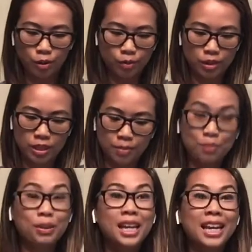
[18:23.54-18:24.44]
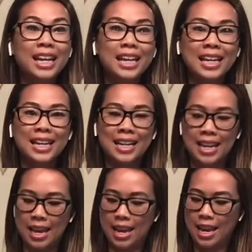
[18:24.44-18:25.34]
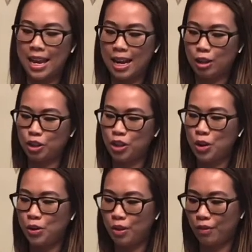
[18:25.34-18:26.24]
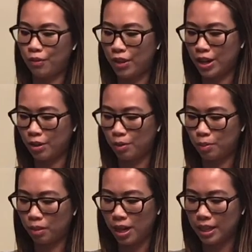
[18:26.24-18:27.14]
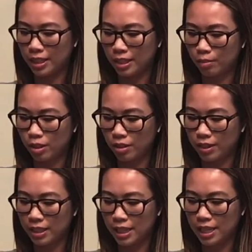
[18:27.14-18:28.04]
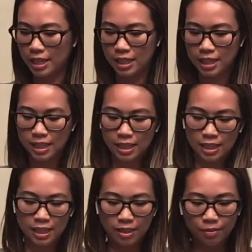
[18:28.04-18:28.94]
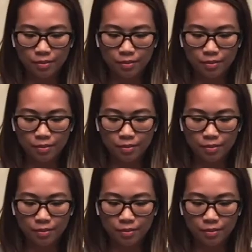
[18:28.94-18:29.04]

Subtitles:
I'm going with some pink, and I'll show you the final product. I'm so excited. I'm